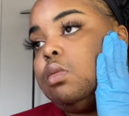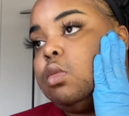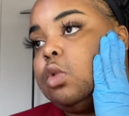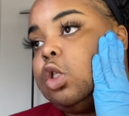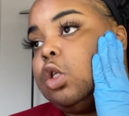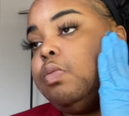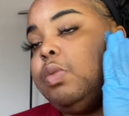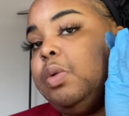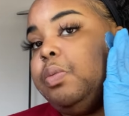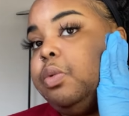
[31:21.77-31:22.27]

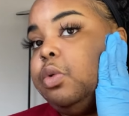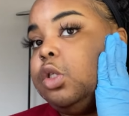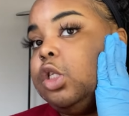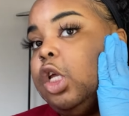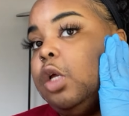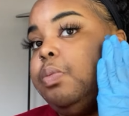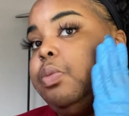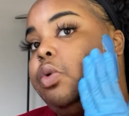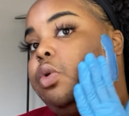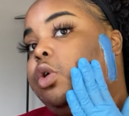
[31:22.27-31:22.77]
Some people
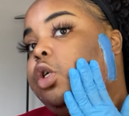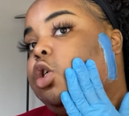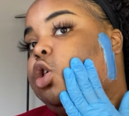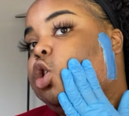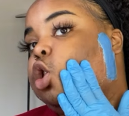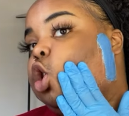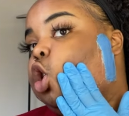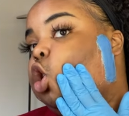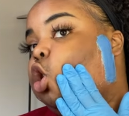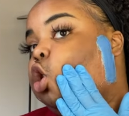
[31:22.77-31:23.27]
say pull your
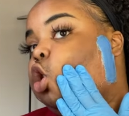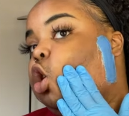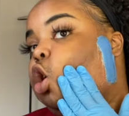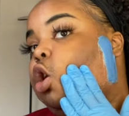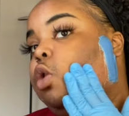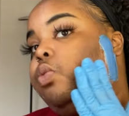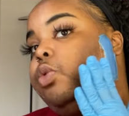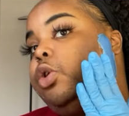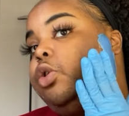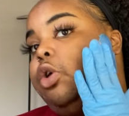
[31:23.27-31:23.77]
skin
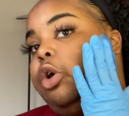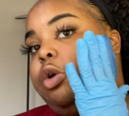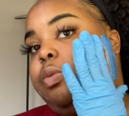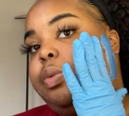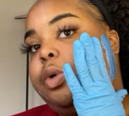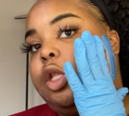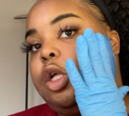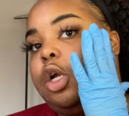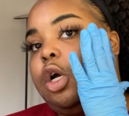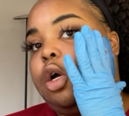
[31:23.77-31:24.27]
taut when you go to
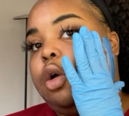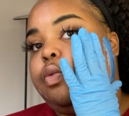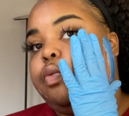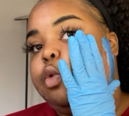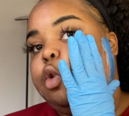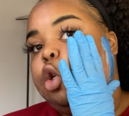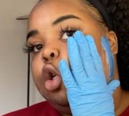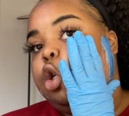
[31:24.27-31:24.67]
pull it off,